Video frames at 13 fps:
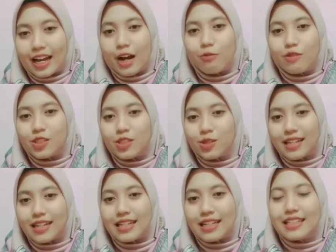our
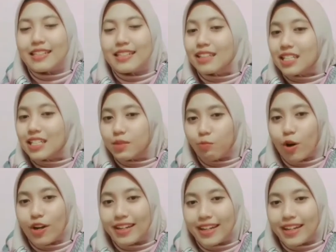student is
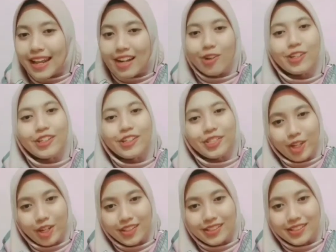responding or
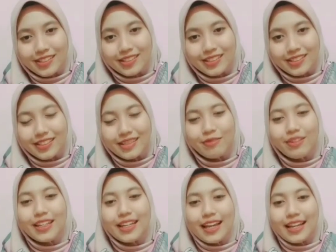not,
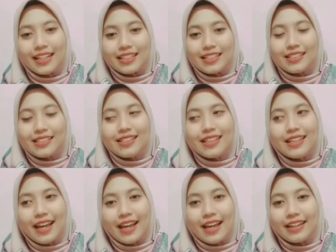we can just
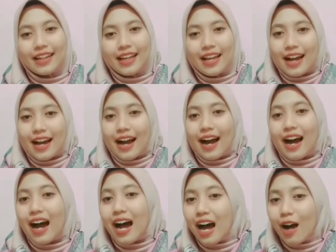see at
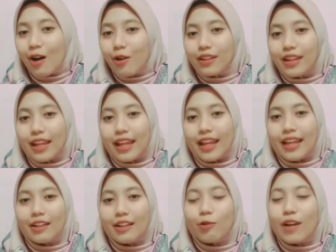how
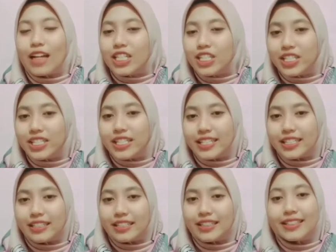they
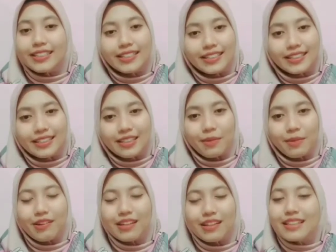question us
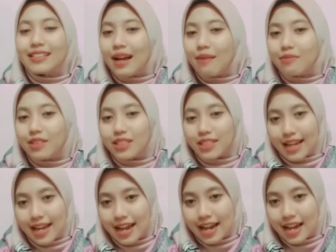about the
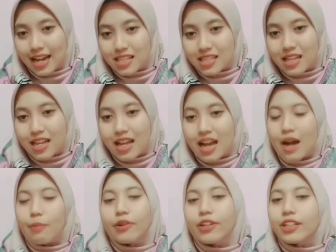subjects,
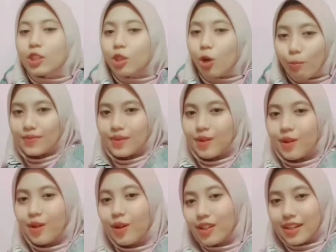about the topic,
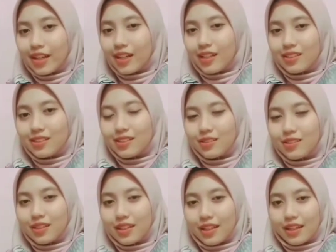or else,
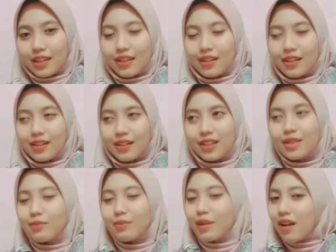okay,
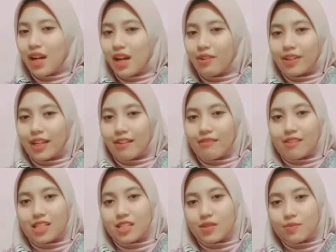about how they
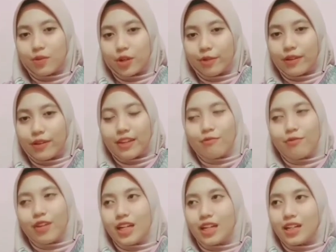respond when
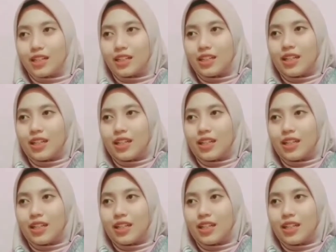we are